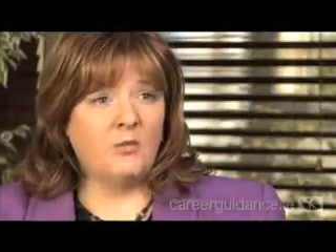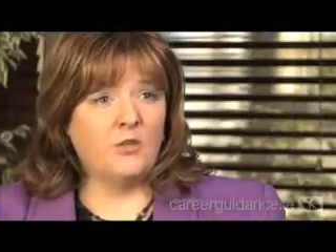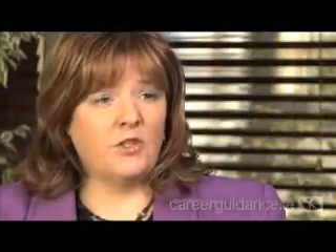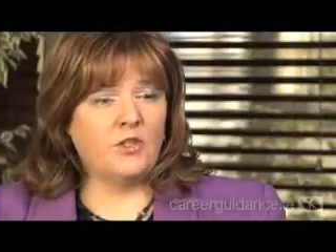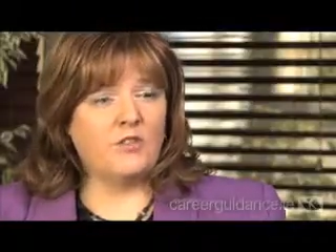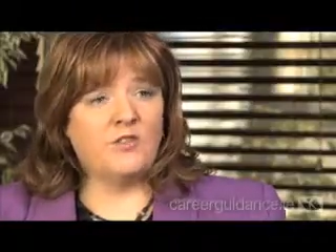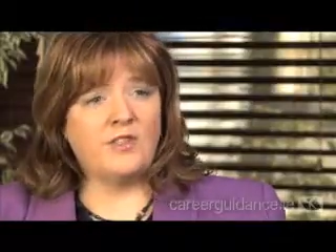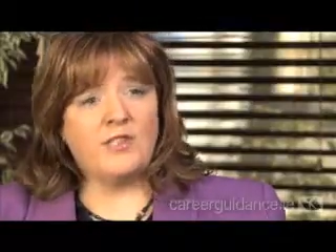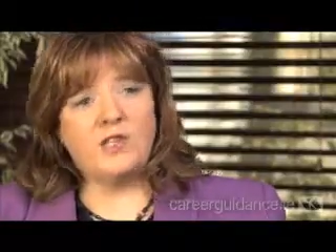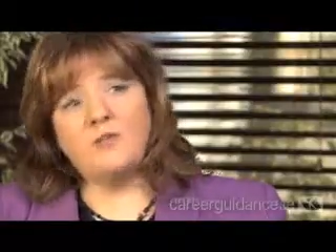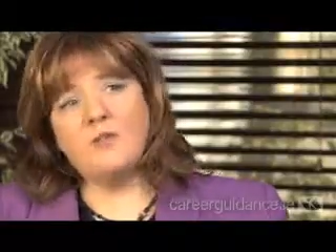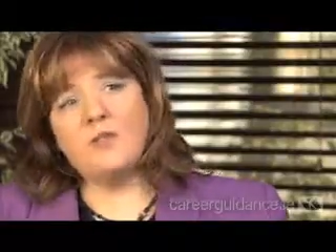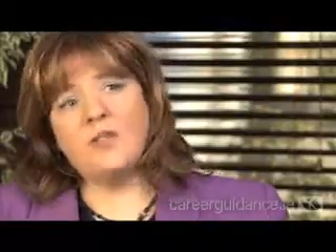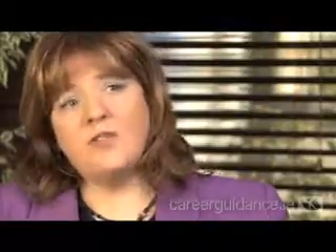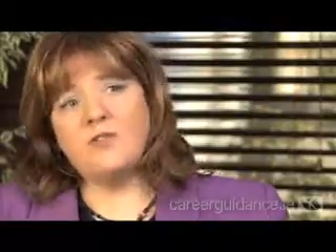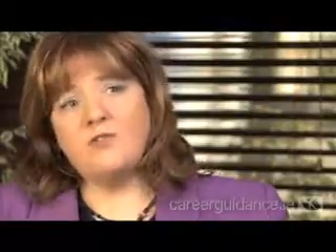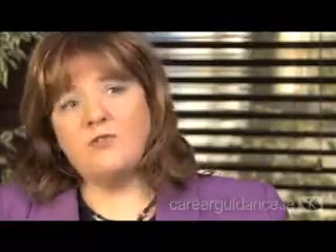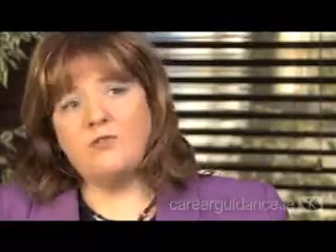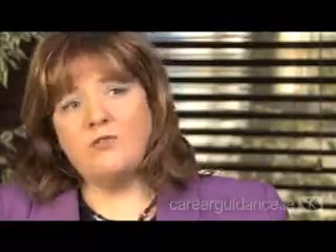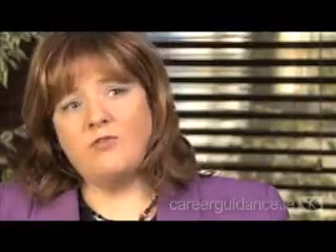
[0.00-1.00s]
But if
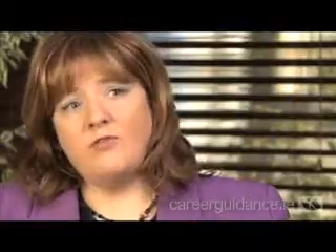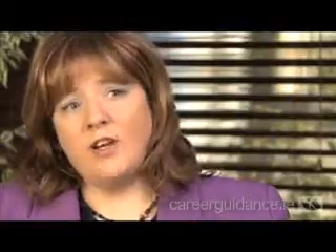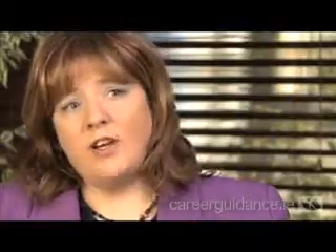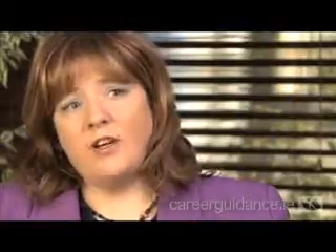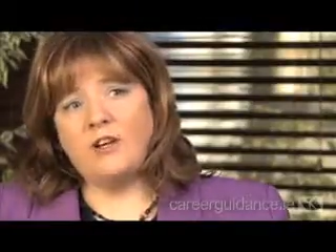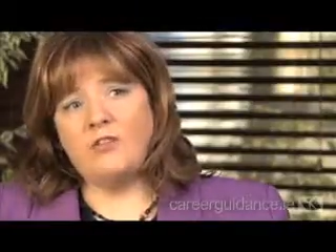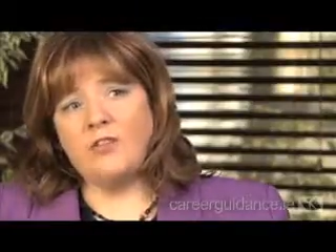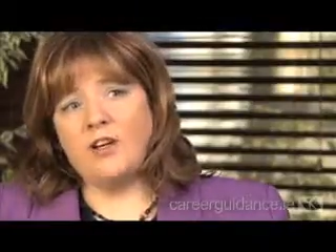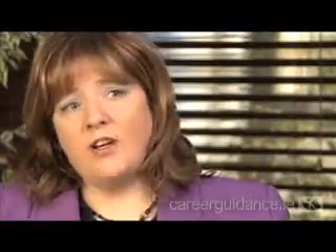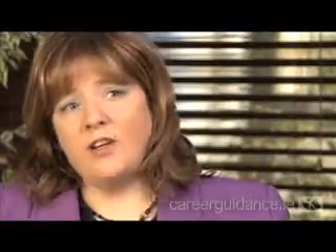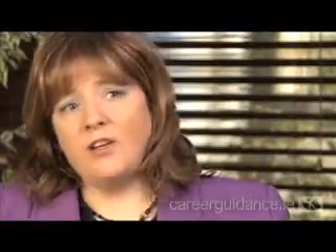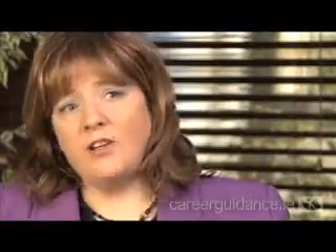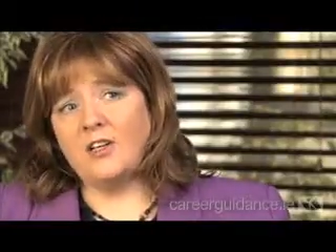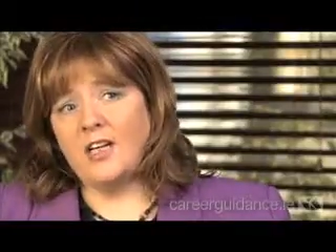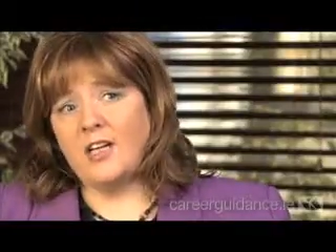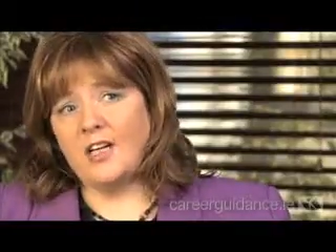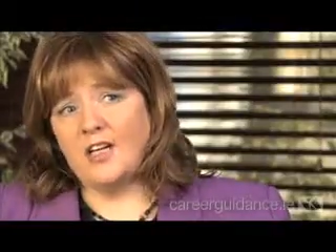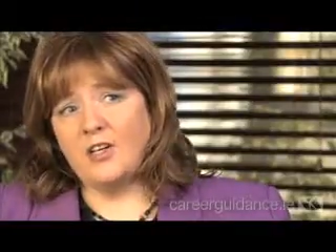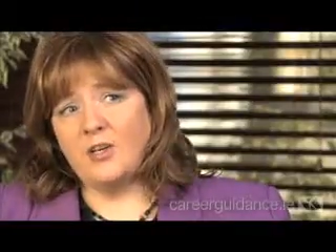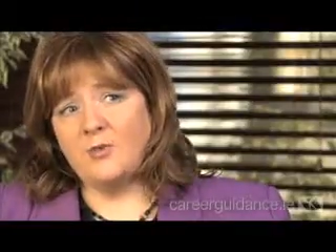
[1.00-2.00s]
somebody is very, very
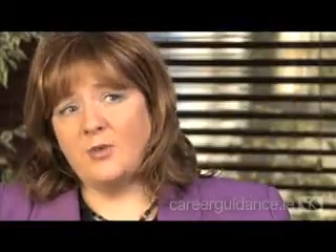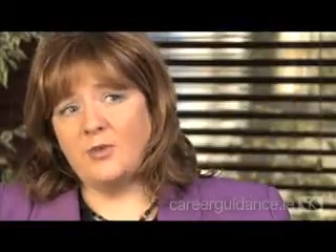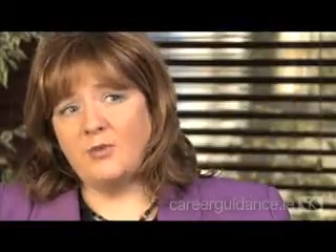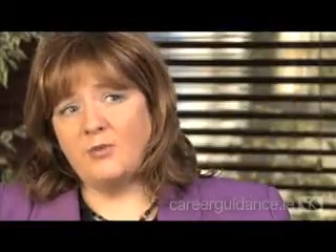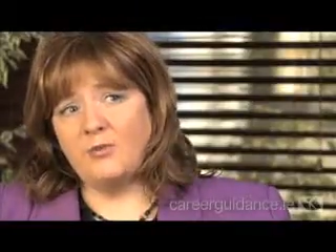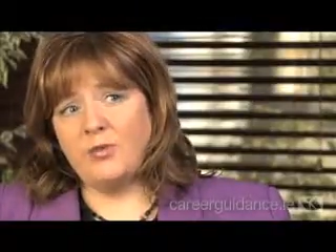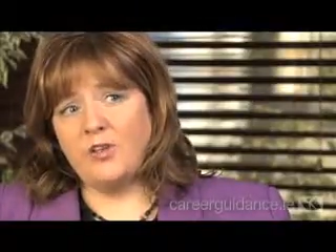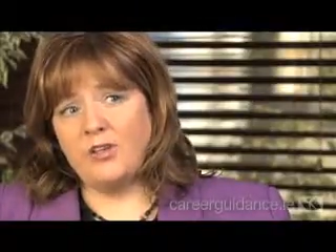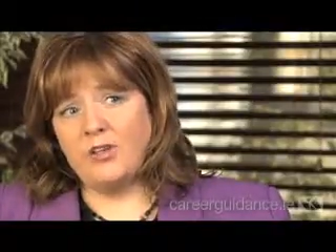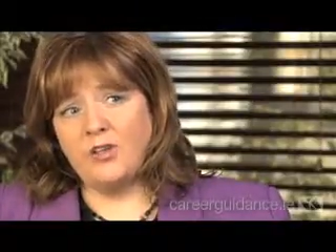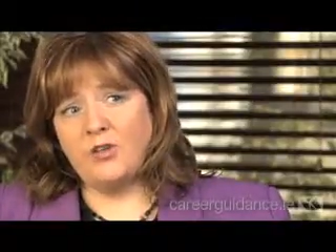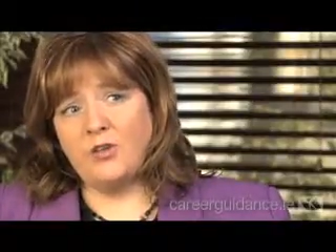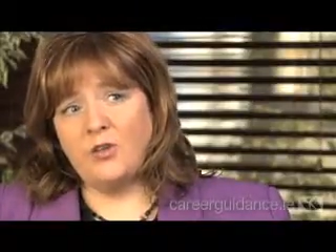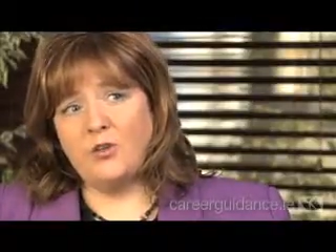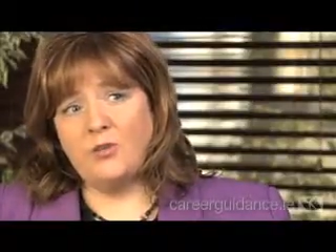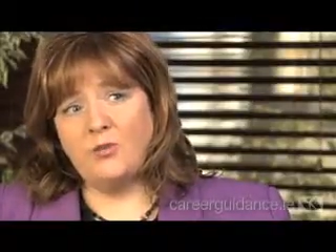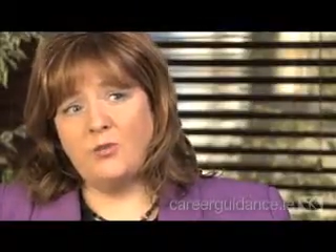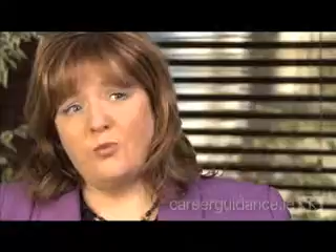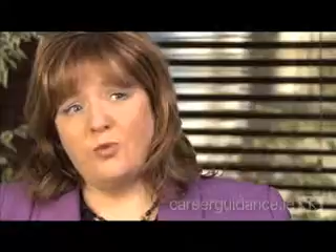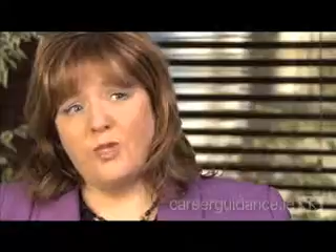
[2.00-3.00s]
unclear about where they're
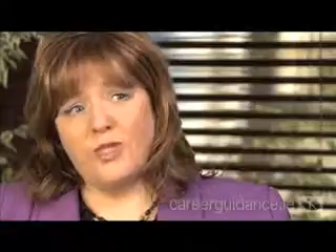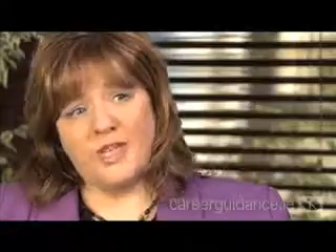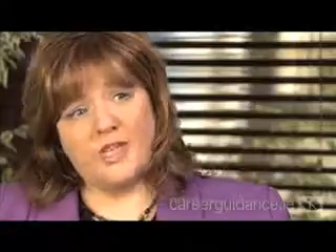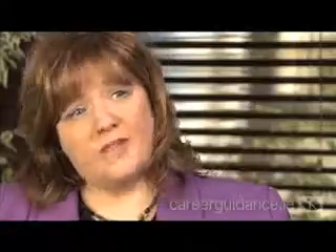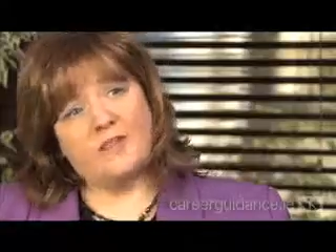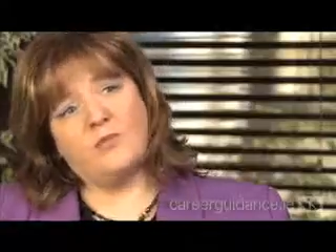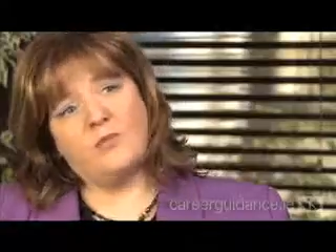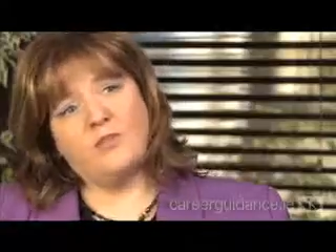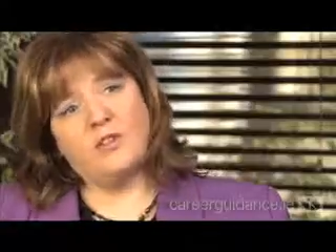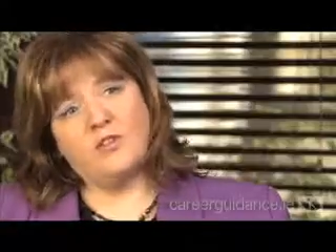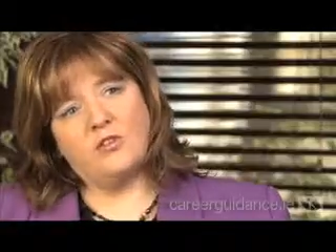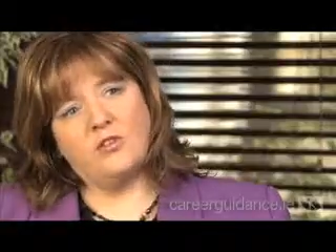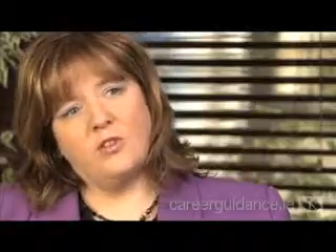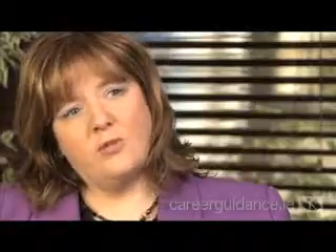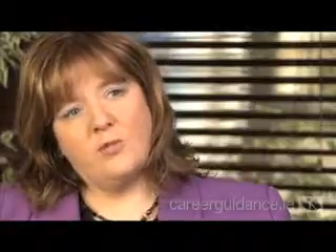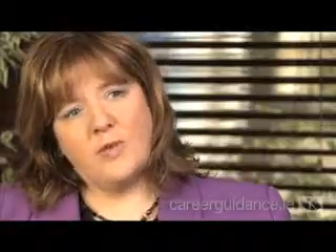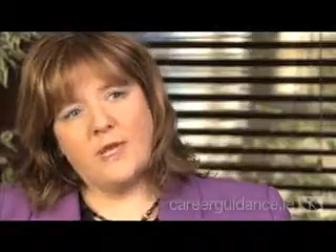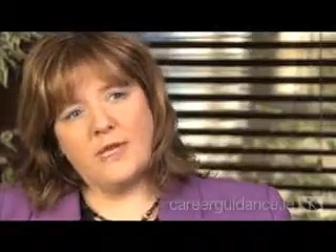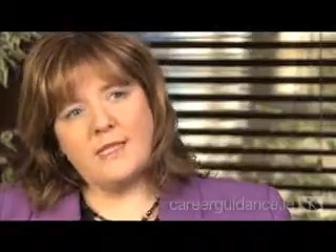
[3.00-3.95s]
going, we get them to do the